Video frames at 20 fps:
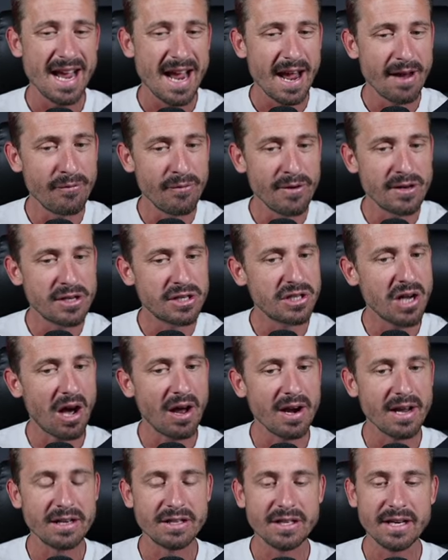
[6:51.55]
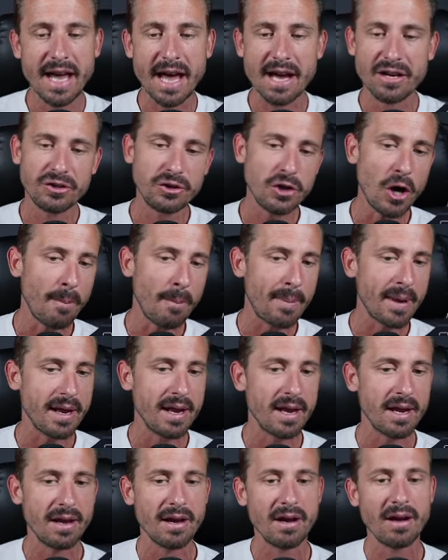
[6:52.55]
If we're starting to get choppy
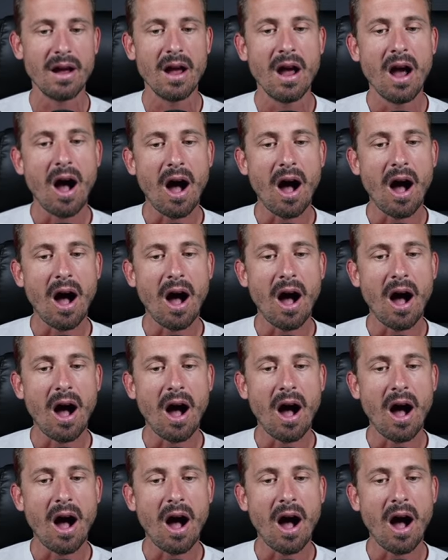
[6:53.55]
here,